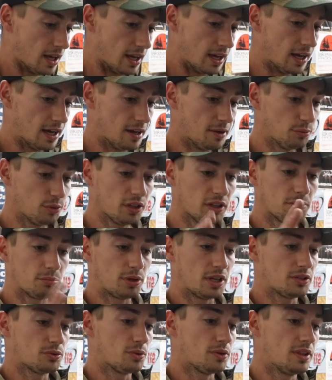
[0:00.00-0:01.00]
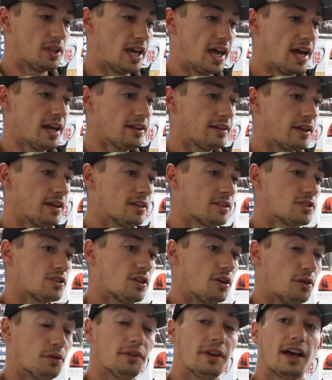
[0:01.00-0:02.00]
I'm really impressed with that.
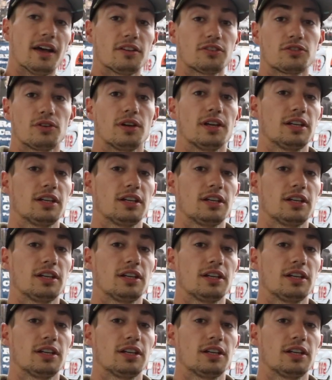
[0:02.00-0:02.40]
So now let's go